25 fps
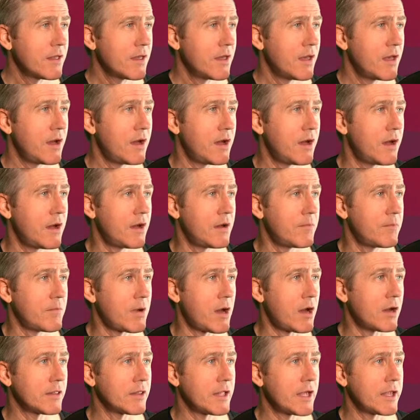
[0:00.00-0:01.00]

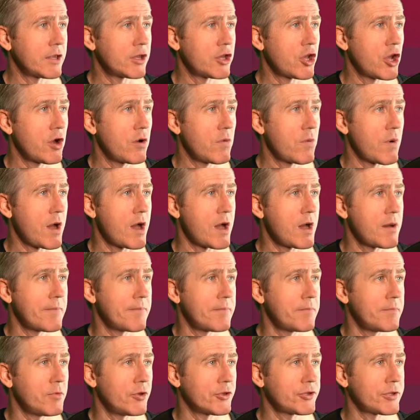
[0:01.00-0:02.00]
Online co-op,
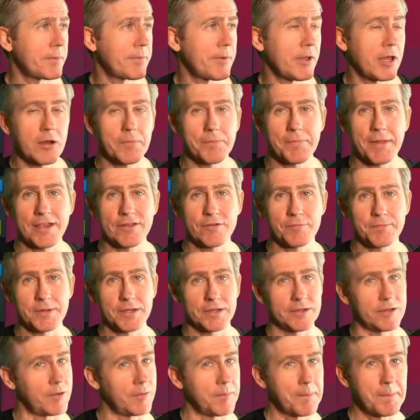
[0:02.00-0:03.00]
multiplayer base
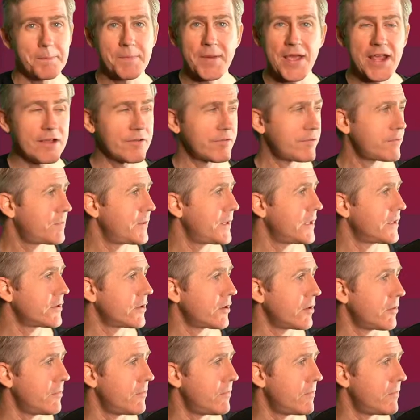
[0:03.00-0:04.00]
builder. Base
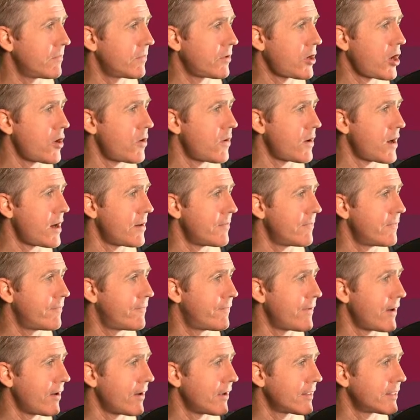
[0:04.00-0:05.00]
builder, co-op,
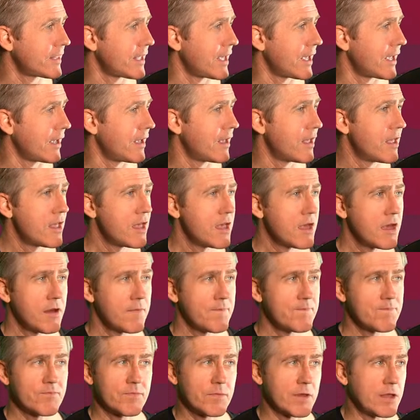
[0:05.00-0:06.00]
very thing.
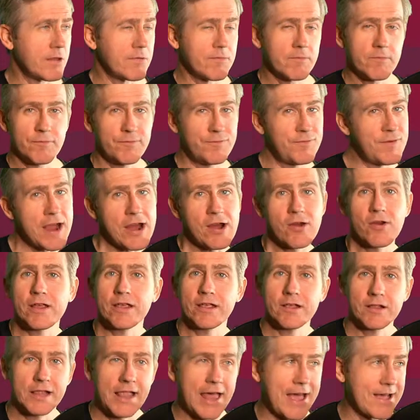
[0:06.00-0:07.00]
Very
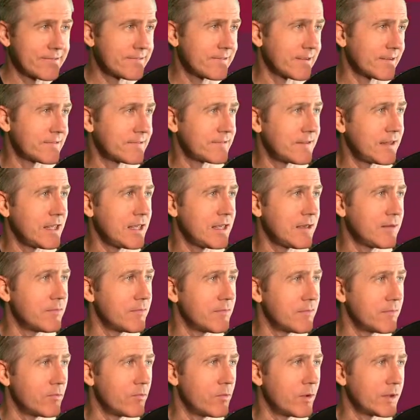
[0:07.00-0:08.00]
classic Steam,
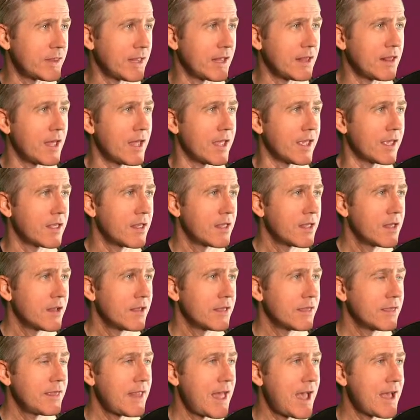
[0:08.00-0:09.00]
what they like.
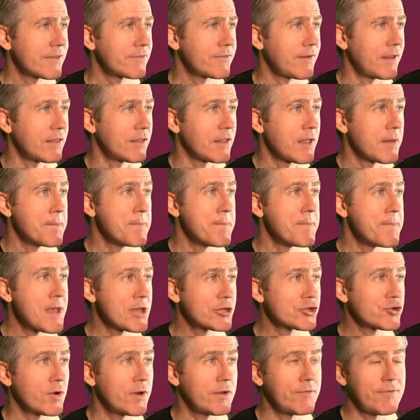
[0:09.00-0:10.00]
Last Faith,
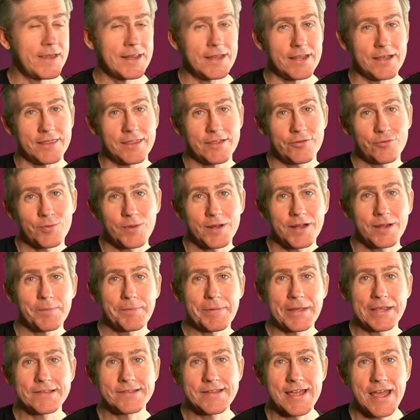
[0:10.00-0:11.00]
Metroidvania. This one I
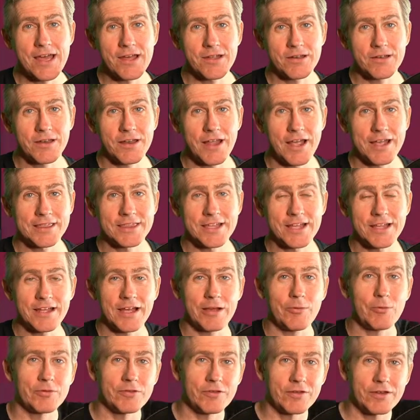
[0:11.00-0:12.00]
picked out. I
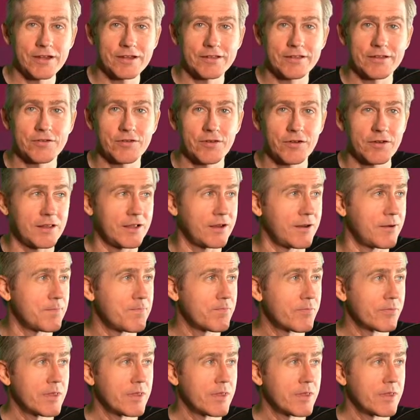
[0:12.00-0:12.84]
was looking at this earlier.